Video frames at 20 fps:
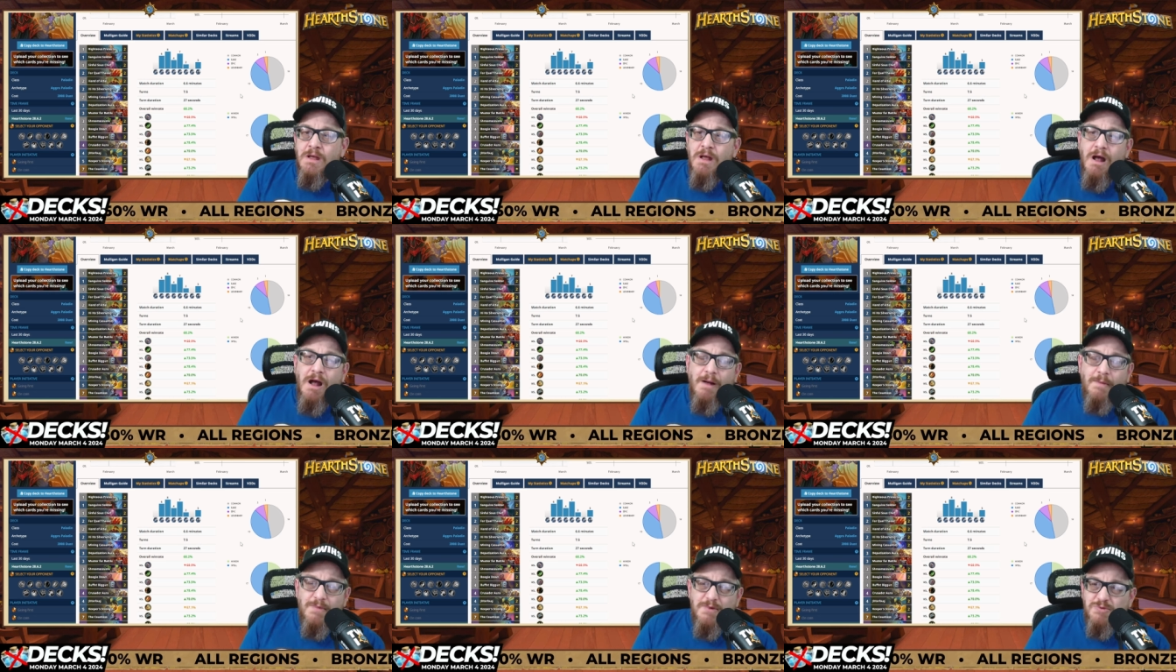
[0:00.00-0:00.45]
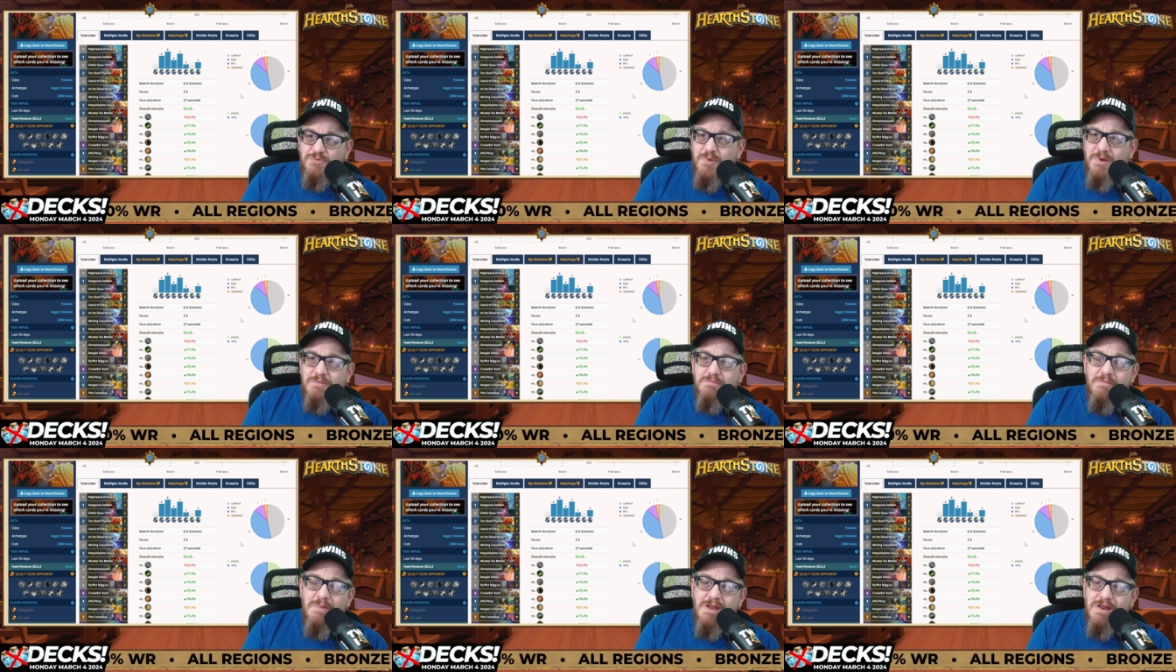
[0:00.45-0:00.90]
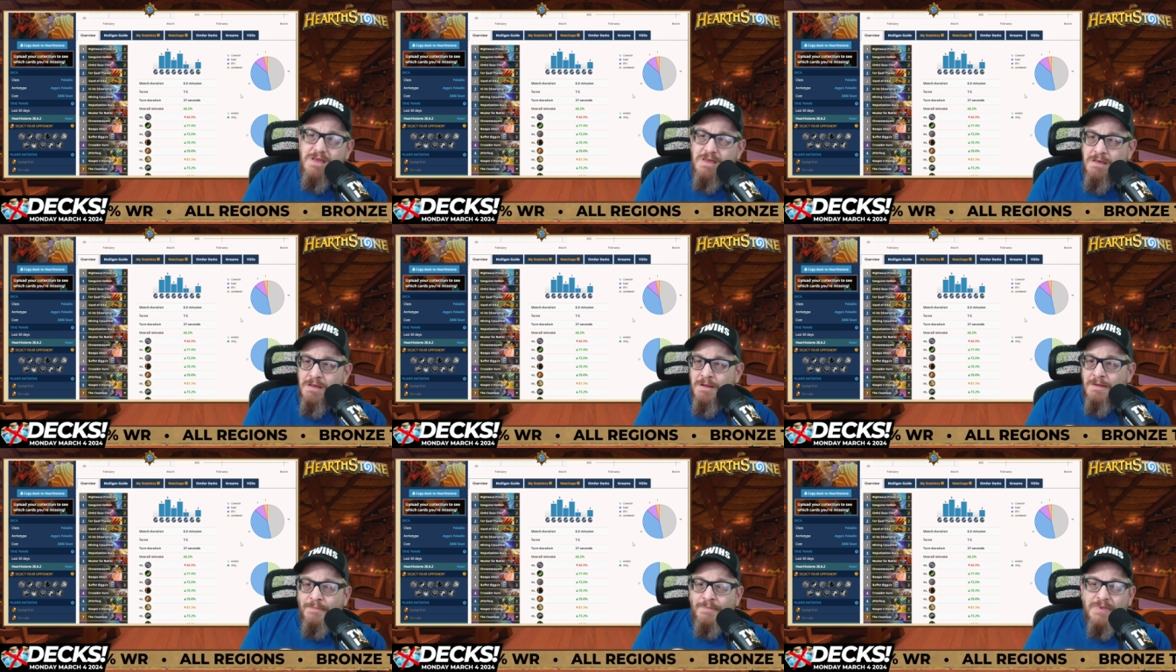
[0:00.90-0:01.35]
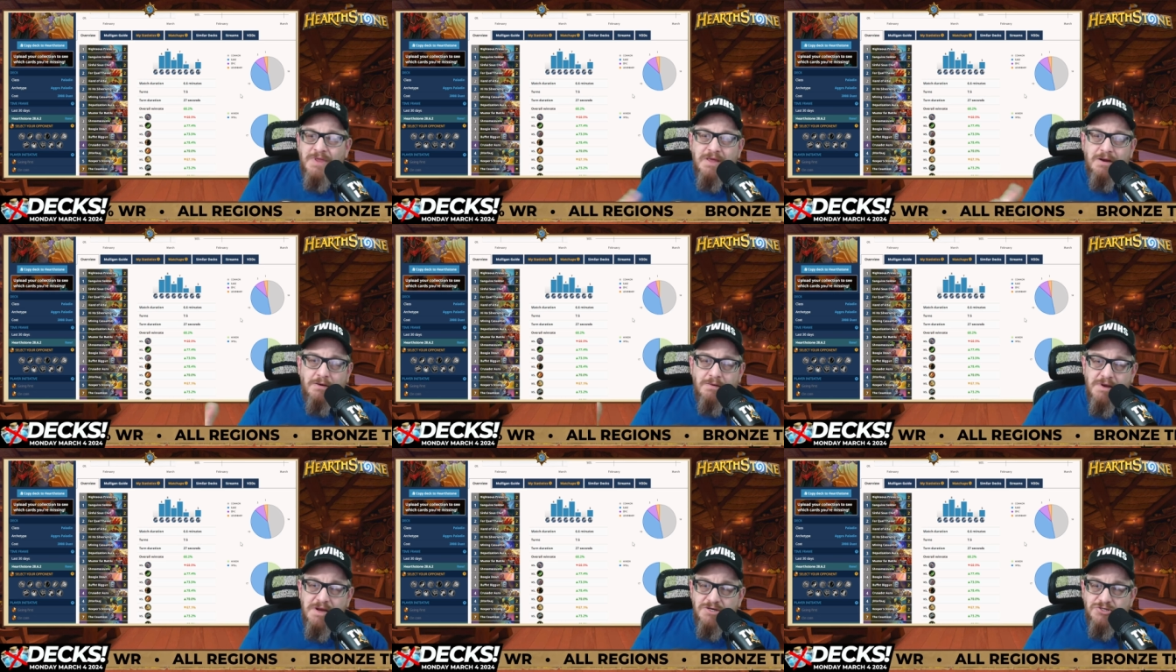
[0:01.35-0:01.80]
There's been many
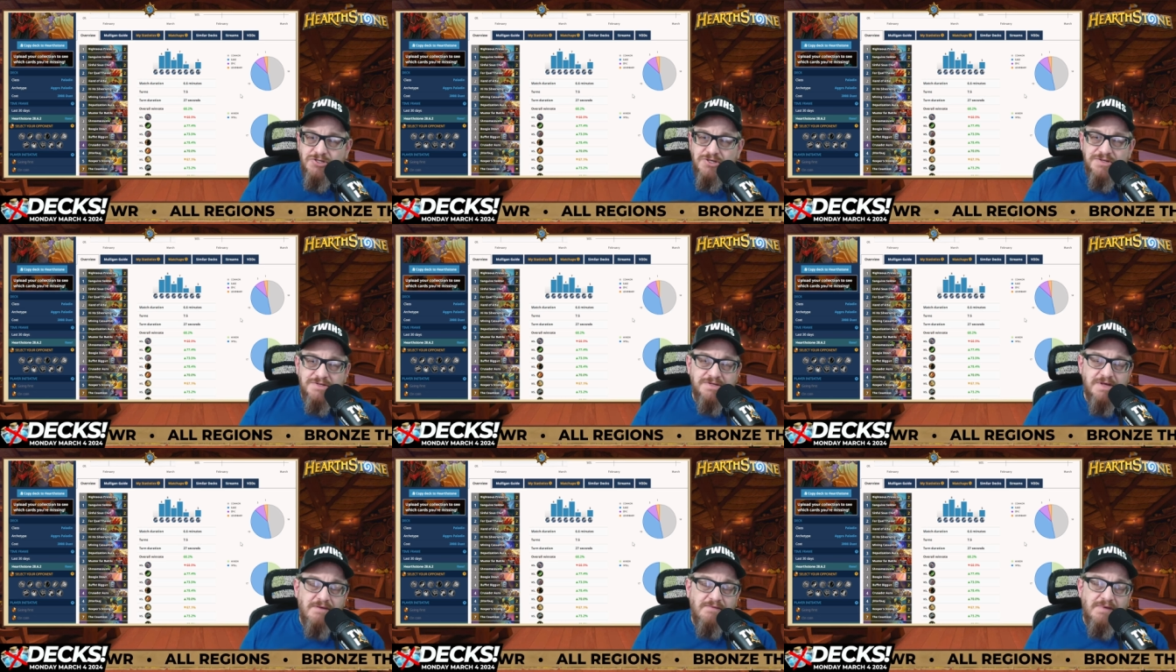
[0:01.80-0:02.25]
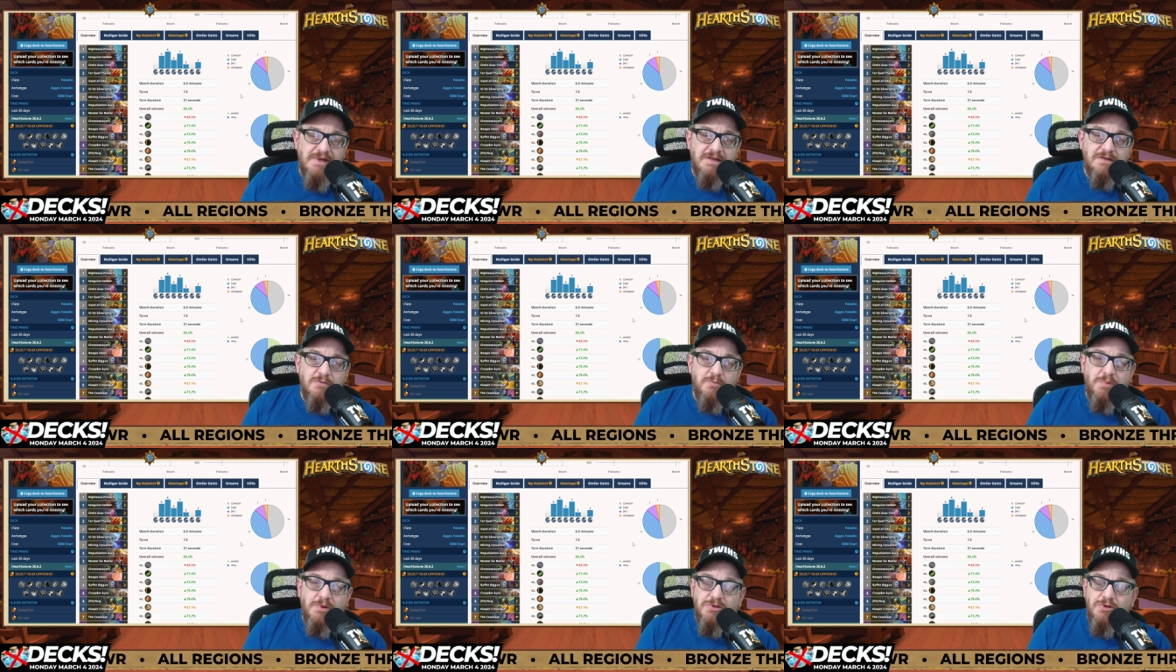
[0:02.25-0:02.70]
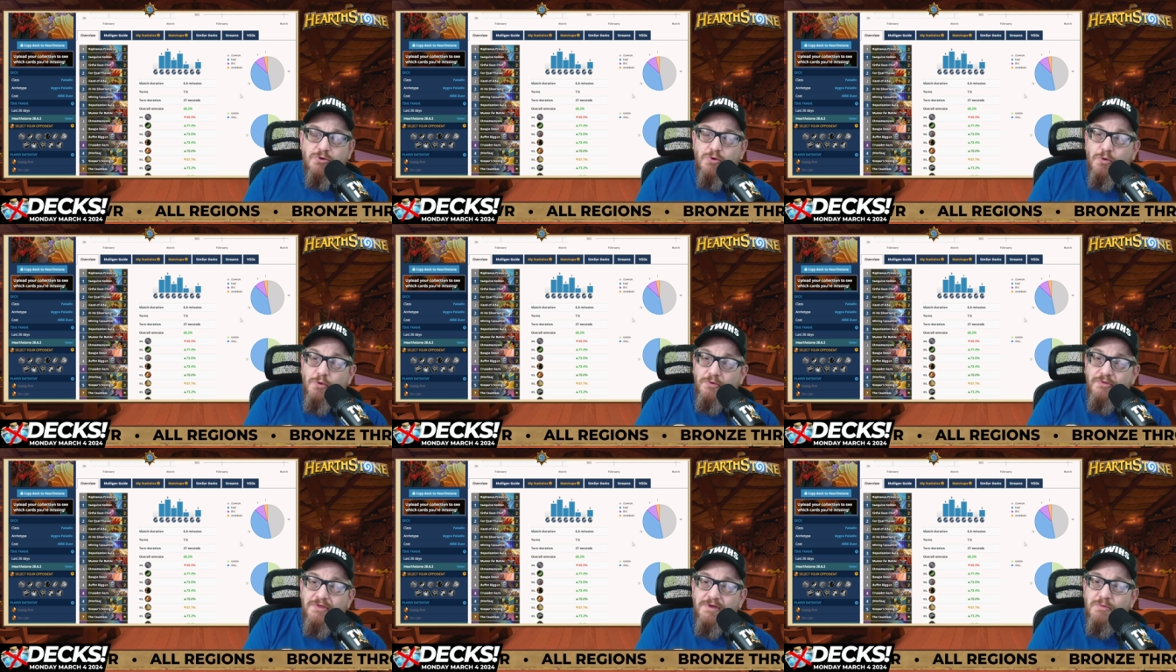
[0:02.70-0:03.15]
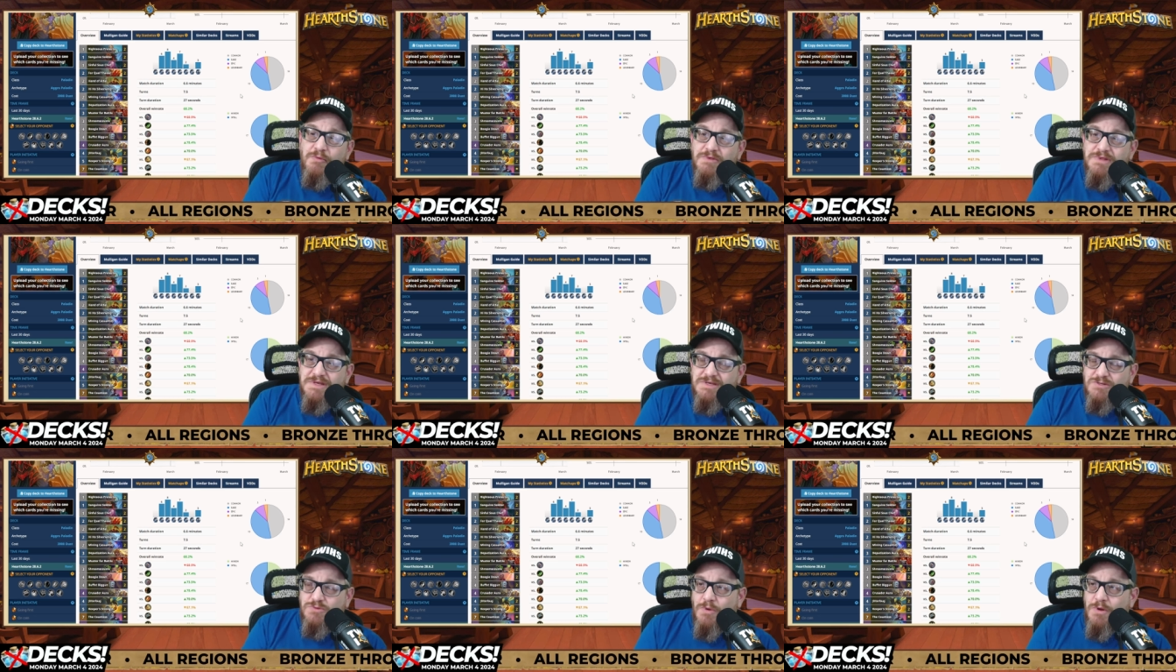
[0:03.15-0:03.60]
iterations of it, but the cool thing with
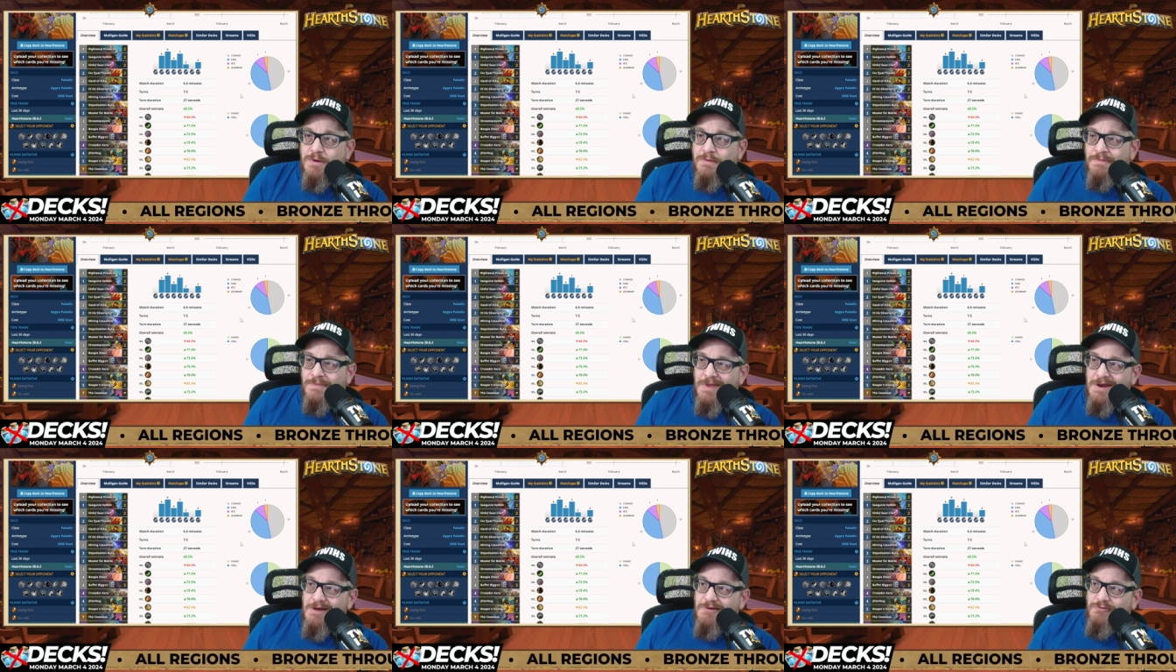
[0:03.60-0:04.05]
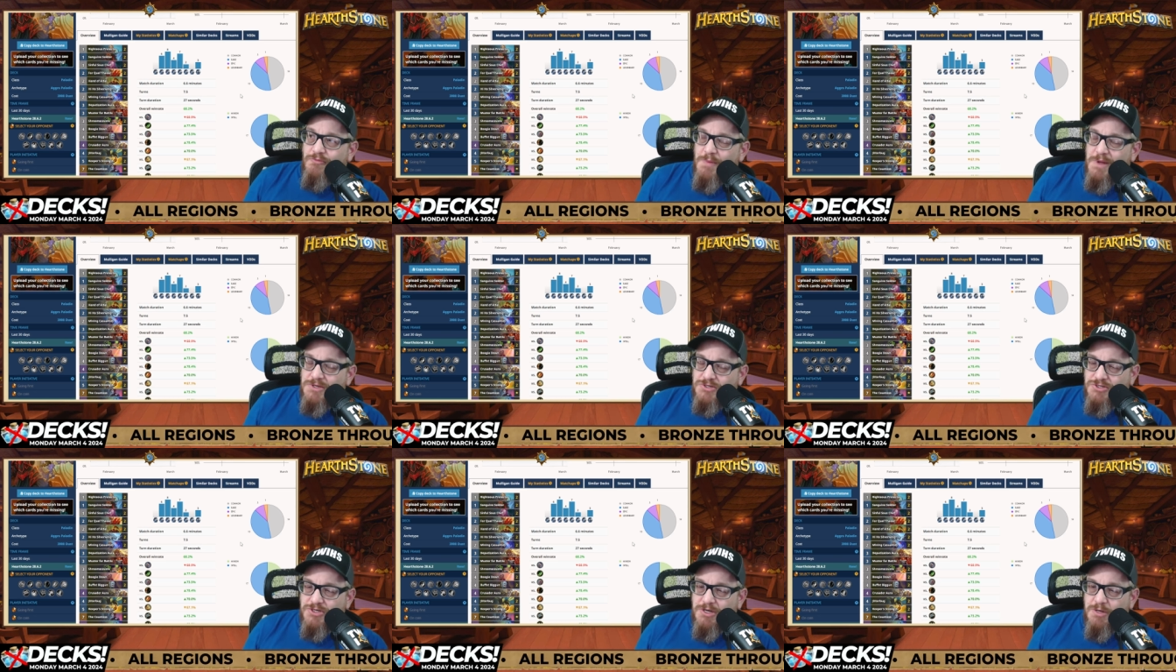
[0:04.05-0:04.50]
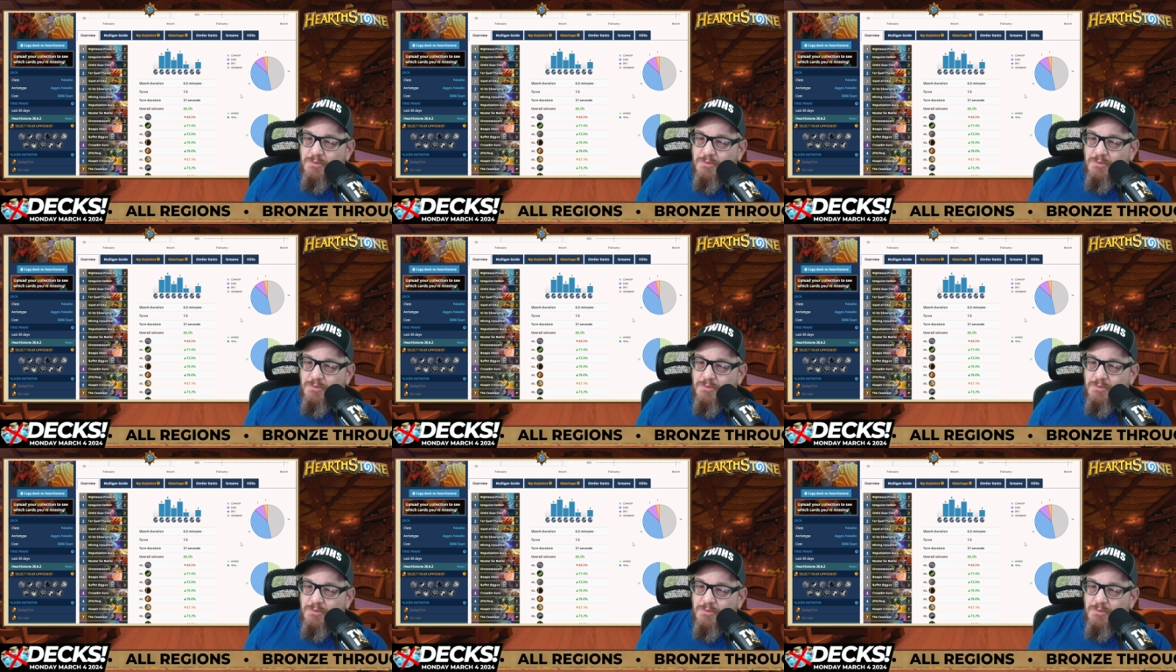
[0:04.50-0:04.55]
this one, and I've mentioned it